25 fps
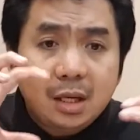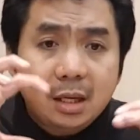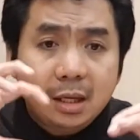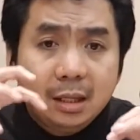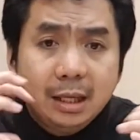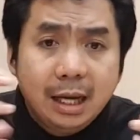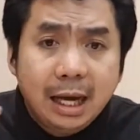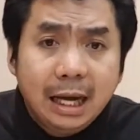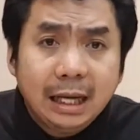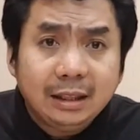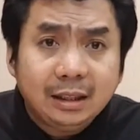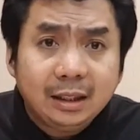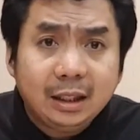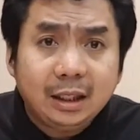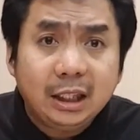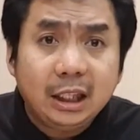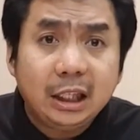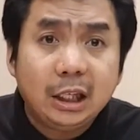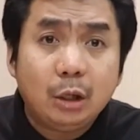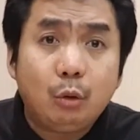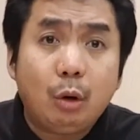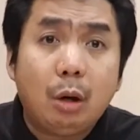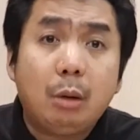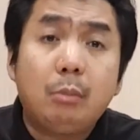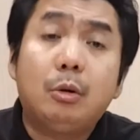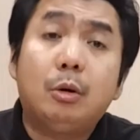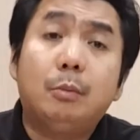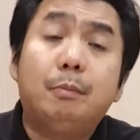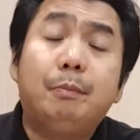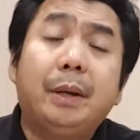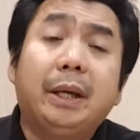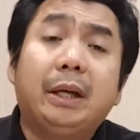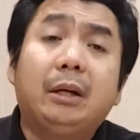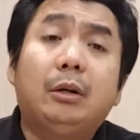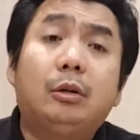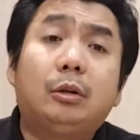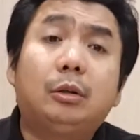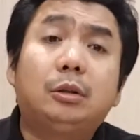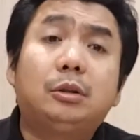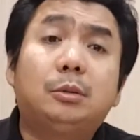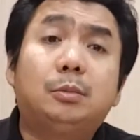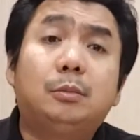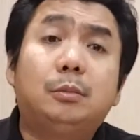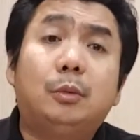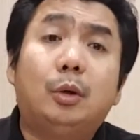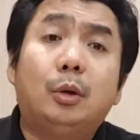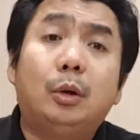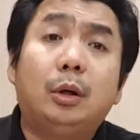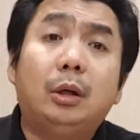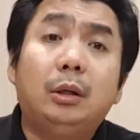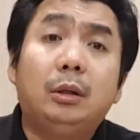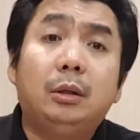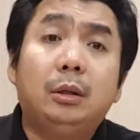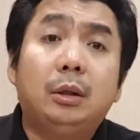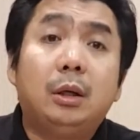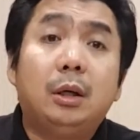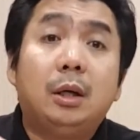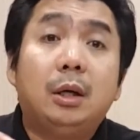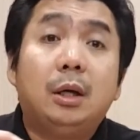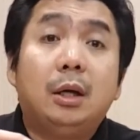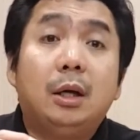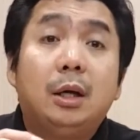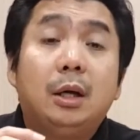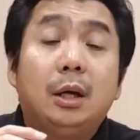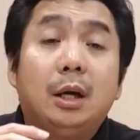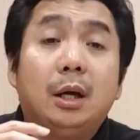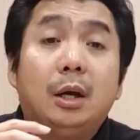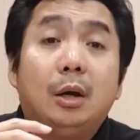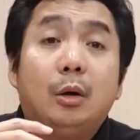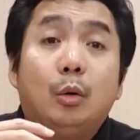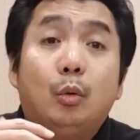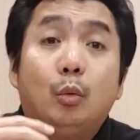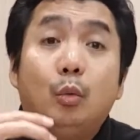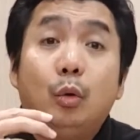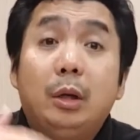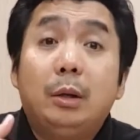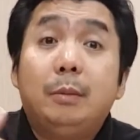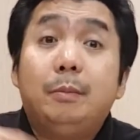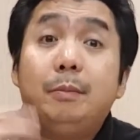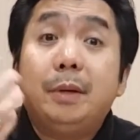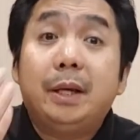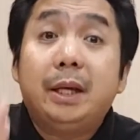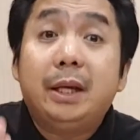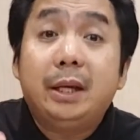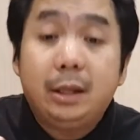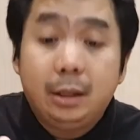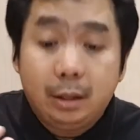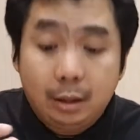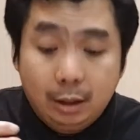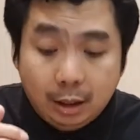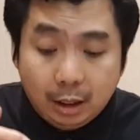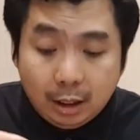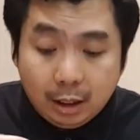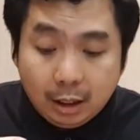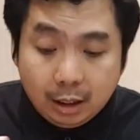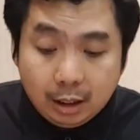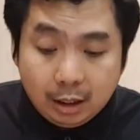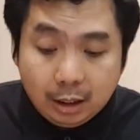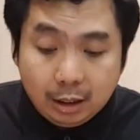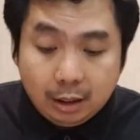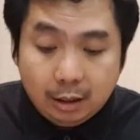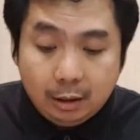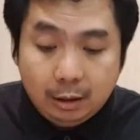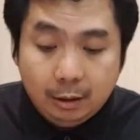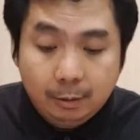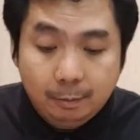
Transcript: lahat ng ginawa mo, big or small, will be uh,